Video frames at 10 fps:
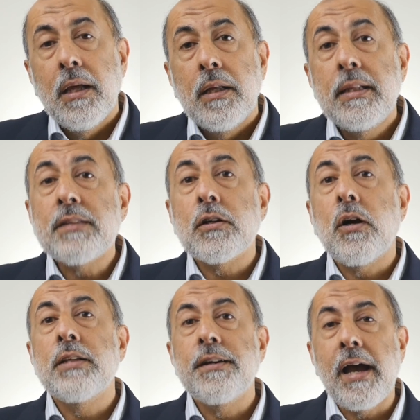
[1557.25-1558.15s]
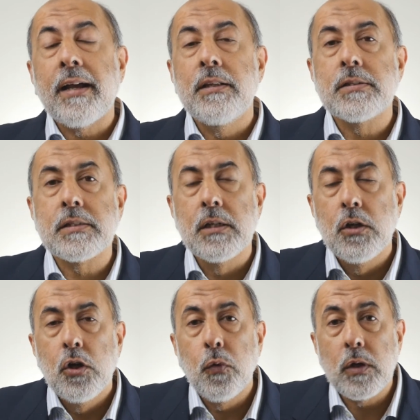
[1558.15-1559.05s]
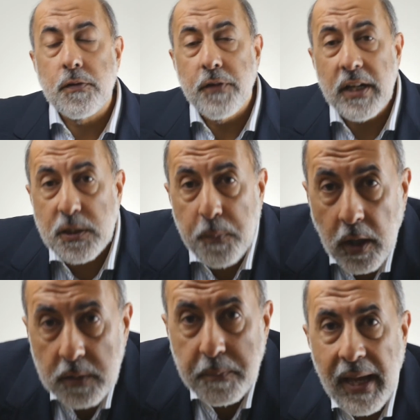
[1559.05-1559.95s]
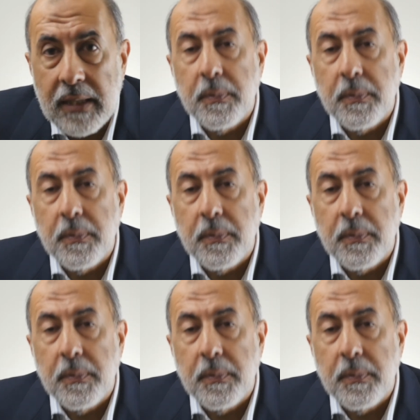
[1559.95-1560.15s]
Later on, Heraclius, who was a very smart man,